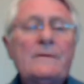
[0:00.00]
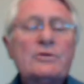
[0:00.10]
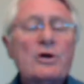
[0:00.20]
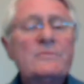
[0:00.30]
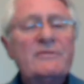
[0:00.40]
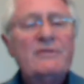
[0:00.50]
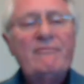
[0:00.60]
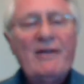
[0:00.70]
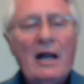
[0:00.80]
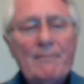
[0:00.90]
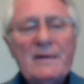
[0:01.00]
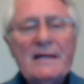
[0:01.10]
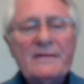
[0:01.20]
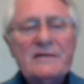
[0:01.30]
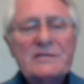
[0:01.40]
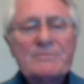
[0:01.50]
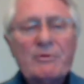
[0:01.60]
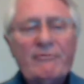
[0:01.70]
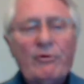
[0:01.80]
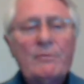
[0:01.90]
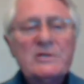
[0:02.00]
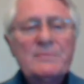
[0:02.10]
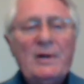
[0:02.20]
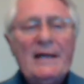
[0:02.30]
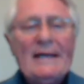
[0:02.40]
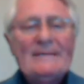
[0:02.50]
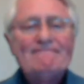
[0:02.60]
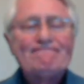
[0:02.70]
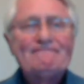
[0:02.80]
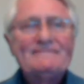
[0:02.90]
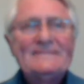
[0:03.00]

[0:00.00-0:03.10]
In terms of developing this performance plan,